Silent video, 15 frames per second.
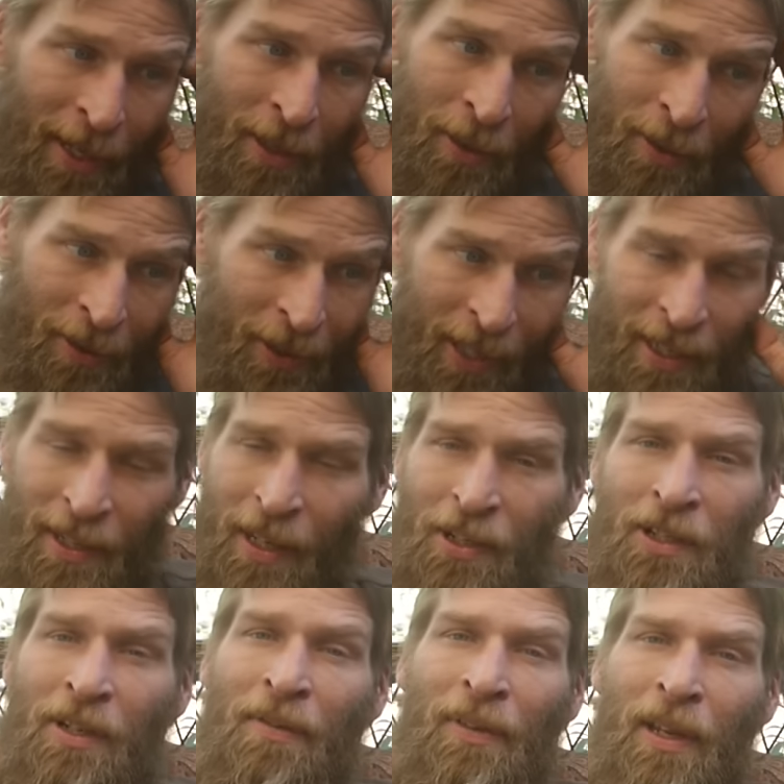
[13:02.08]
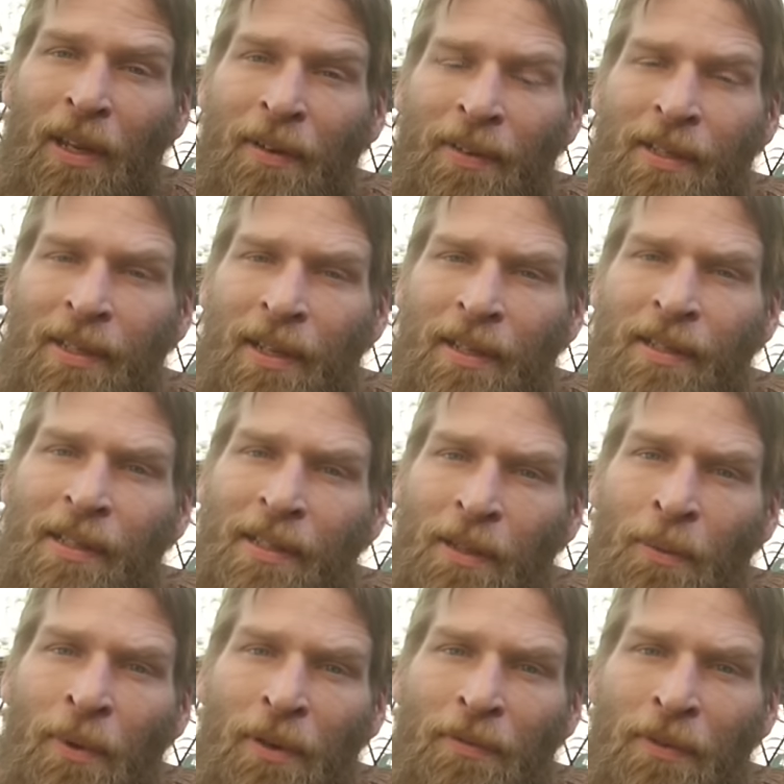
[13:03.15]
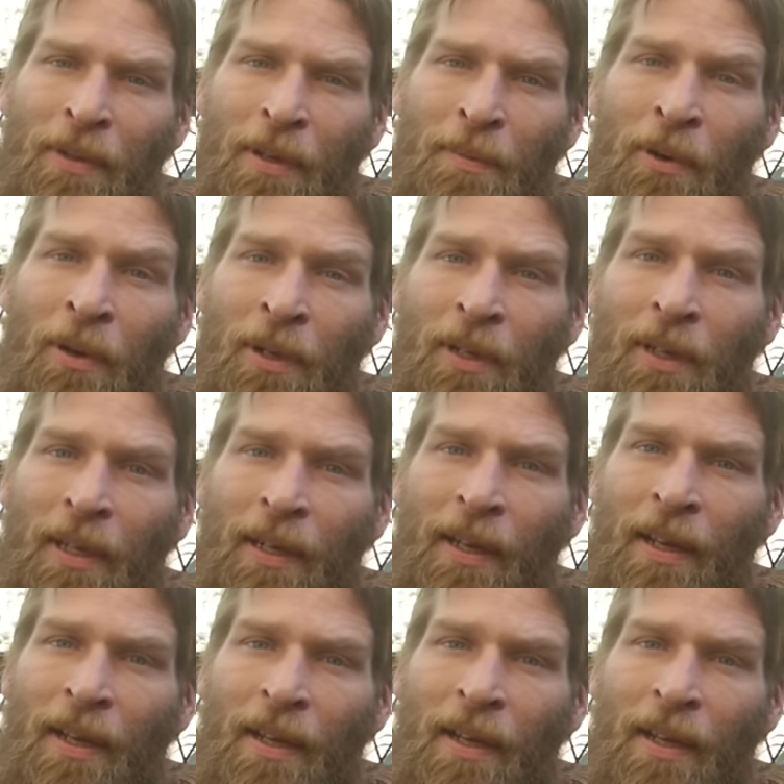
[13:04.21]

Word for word: I know that the intention of a lot of the scientists that work for them are good